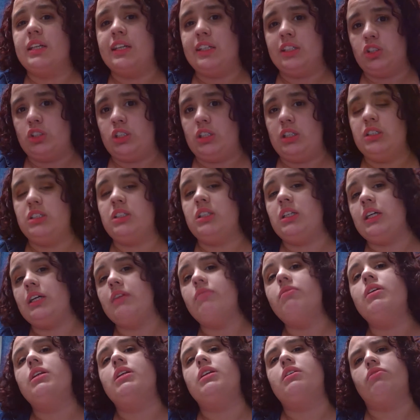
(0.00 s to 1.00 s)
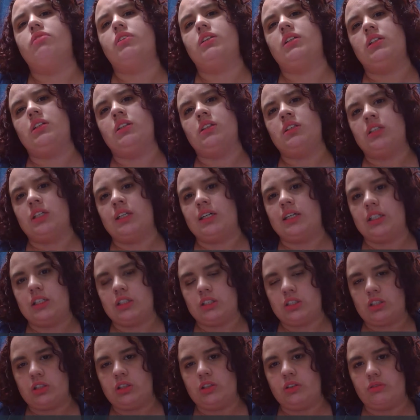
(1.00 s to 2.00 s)
that change, even if it is at a
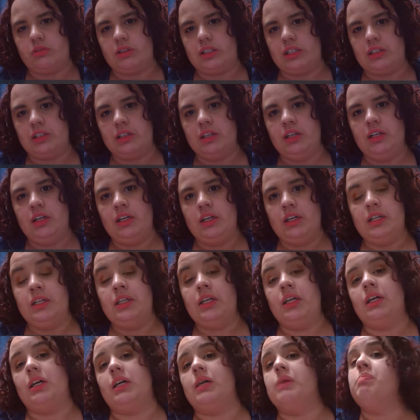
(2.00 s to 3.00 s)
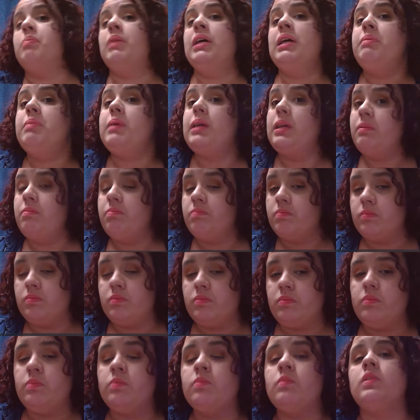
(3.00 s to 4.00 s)
slow rate. And maybe
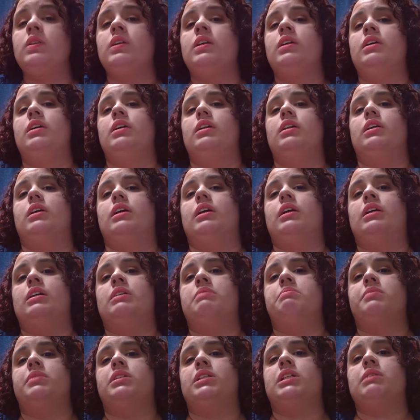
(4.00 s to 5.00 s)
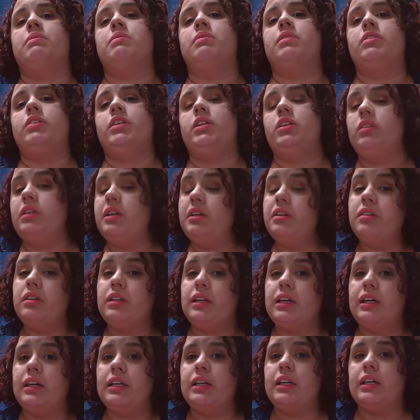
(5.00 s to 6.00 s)
some of you hear
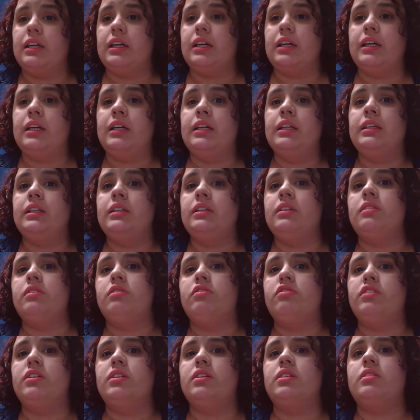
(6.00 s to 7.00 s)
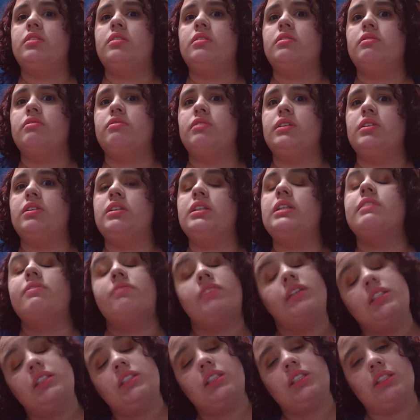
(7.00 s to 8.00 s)
that and you feel very
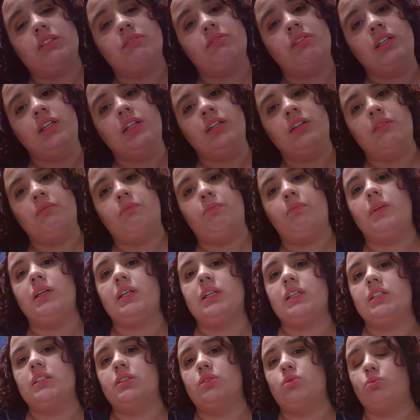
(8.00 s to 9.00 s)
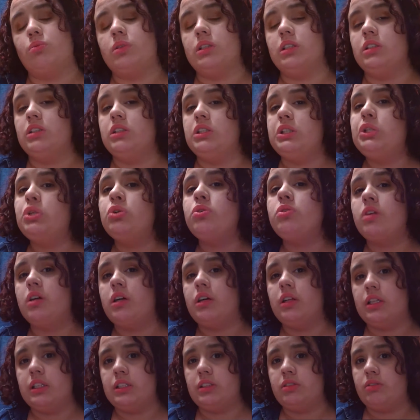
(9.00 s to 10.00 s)
defensive because what you
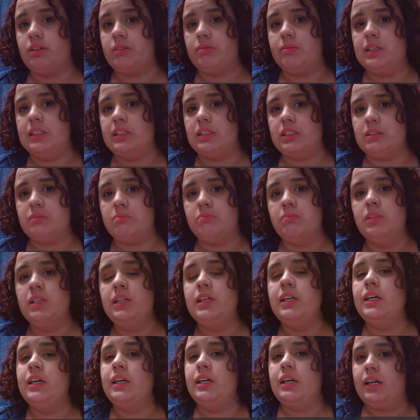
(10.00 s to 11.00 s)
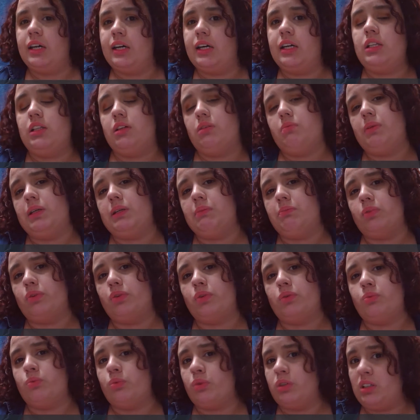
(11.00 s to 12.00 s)
call as feminism, other
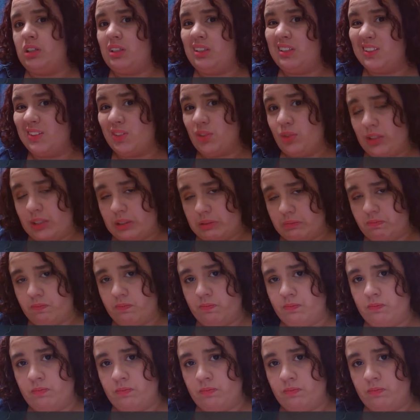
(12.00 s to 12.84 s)
people wouldn't agree.